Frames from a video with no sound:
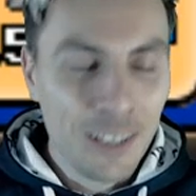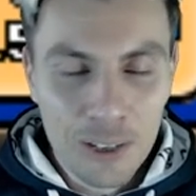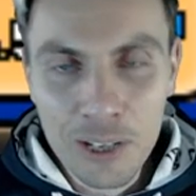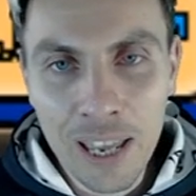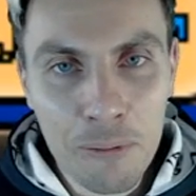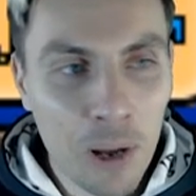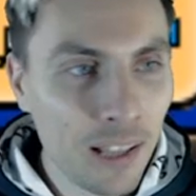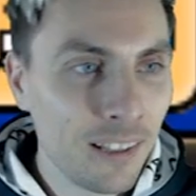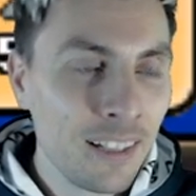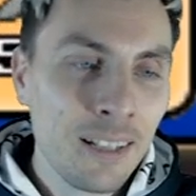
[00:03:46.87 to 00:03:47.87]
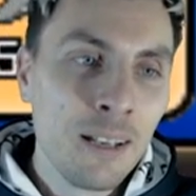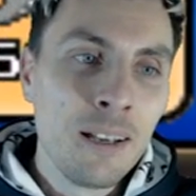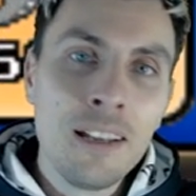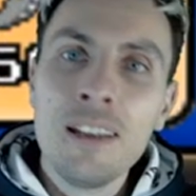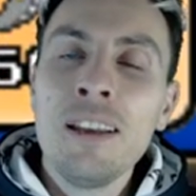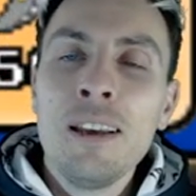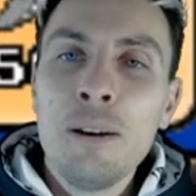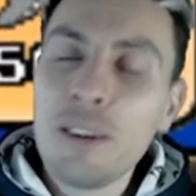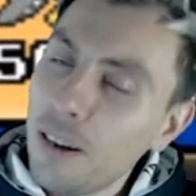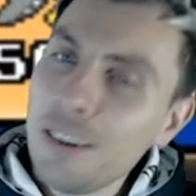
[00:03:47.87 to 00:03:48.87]
Okay, well,
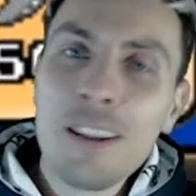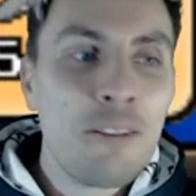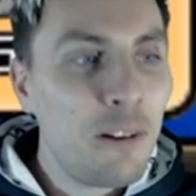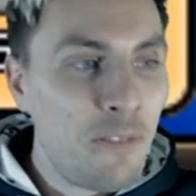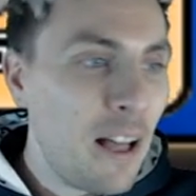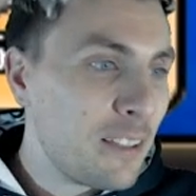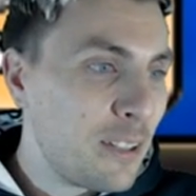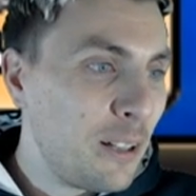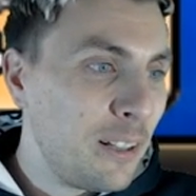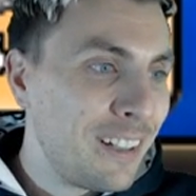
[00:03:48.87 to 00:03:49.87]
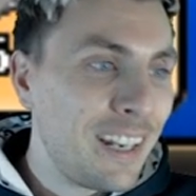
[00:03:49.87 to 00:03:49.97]
we got another Yveltal.